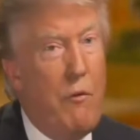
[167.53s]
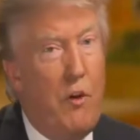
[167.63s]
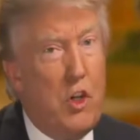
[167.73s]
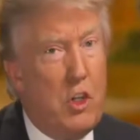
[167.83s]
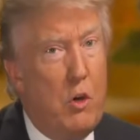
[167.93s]

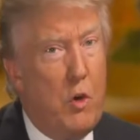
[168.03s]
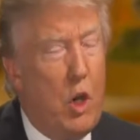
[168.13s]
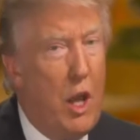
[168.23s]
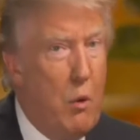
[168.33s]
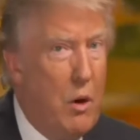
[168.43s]
first of all,
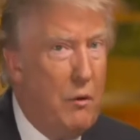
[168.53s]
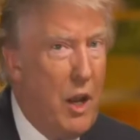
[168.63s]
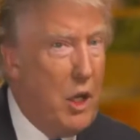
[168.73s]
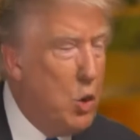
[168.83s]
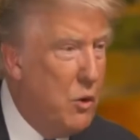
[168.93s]
I would have
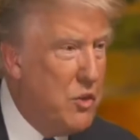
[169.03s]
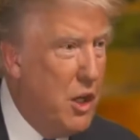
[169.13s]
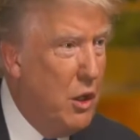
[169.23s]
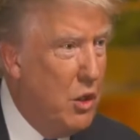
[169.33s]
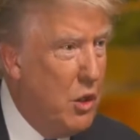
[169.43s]
liked to have
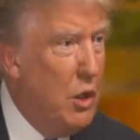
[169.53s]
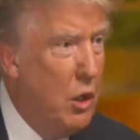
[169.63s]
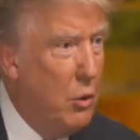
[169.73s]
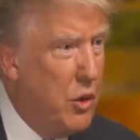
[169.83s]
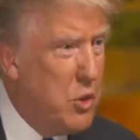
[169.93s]
seen
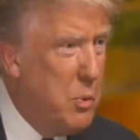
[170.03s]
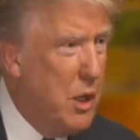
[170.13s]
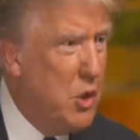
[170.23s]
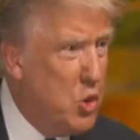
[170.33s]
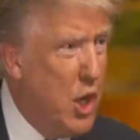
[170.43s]
this
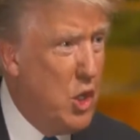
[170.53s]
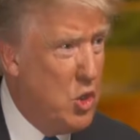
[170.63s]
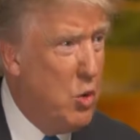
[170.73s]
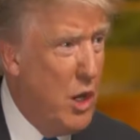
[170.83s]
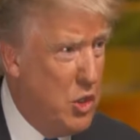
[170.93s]
be a
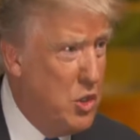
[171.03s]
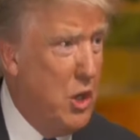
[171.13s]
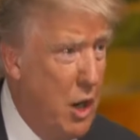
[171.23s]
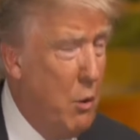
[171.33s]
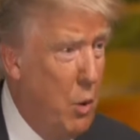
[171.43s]
states' rights.
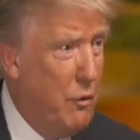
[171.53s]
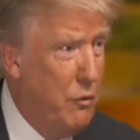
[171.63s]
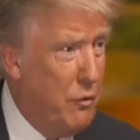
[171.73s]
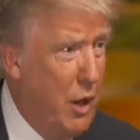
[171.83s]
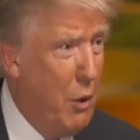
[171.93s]
I would
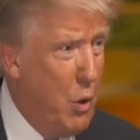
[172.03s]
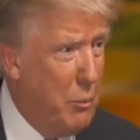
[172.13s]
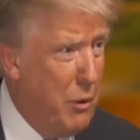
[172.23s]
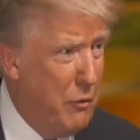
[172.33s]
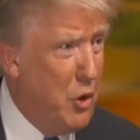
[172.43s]

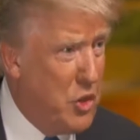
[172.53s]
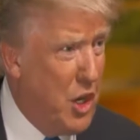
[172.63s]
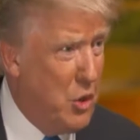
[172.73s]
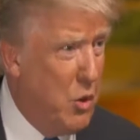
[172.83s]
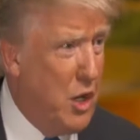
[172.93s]
have preferred
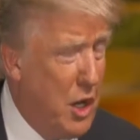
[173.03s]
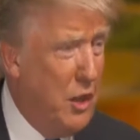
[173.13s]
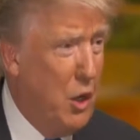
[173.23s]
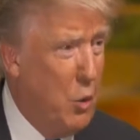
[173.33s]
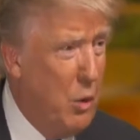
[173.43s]
states' rights. I
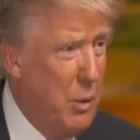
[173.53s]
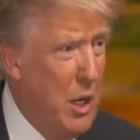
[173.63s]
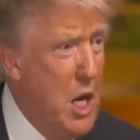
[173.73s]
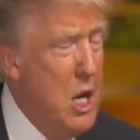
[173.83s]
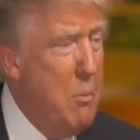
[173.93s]
think it would have
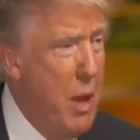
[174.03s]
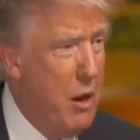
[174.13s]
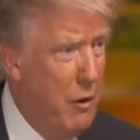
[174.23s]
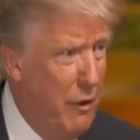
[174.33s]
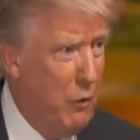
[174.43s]
been
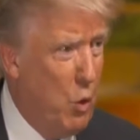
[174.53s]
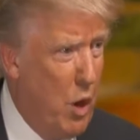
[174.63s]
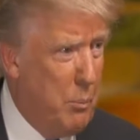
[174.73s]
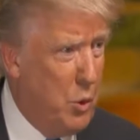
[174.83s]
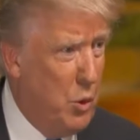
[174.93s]
better if it
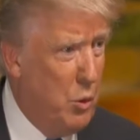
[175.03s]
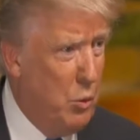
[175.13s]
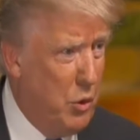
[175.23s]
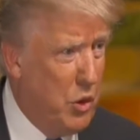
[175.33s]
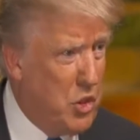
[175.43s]
were up to
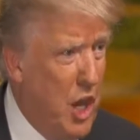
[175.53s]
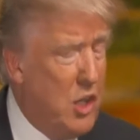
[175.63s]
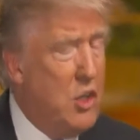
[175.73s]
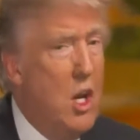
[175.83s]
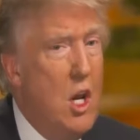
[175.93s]
the
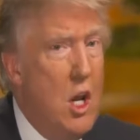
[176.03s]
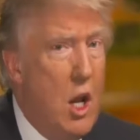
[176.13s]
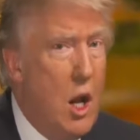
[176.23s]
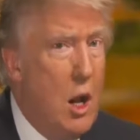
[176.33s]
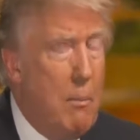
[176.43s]
states.
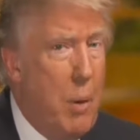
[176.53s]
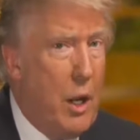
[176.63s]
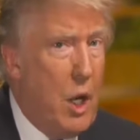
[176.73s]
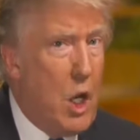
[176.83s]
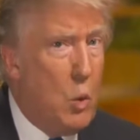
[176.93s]

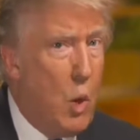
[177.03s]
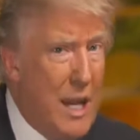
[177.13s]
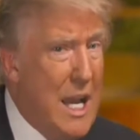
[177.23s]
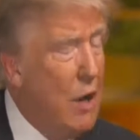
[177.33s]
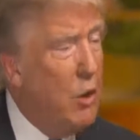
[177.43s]
But
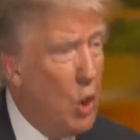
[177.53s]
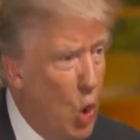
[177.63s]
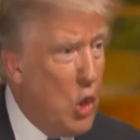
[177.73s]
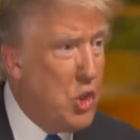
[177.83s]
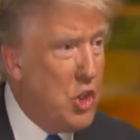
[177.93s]
right now the
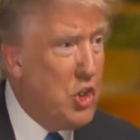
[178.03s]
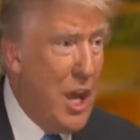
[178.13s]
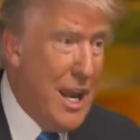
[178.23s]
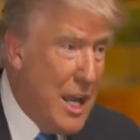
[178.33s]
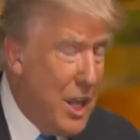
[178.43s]
laws are
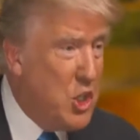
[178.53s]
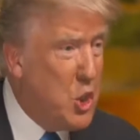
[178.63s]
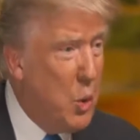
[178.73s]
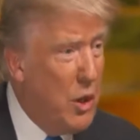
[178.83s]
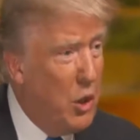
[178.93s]
set, and that's
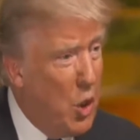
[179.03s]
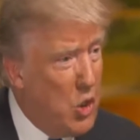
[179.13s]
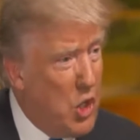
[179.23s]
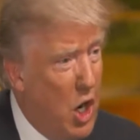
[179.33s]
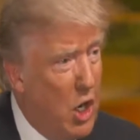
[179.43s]
the way the laws are.